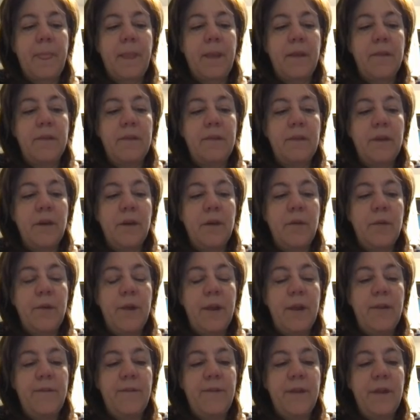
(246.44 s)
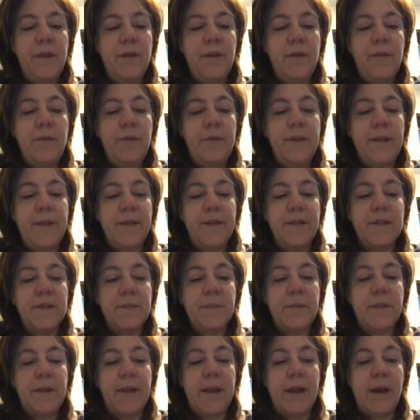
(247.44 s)
So if you let this
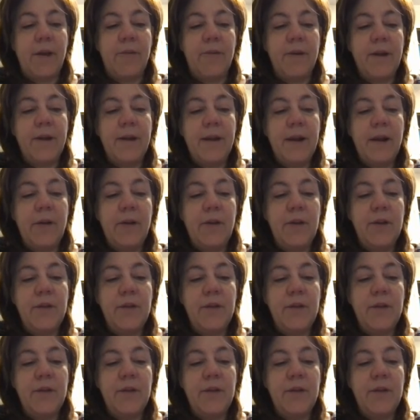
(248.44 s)
play out right now,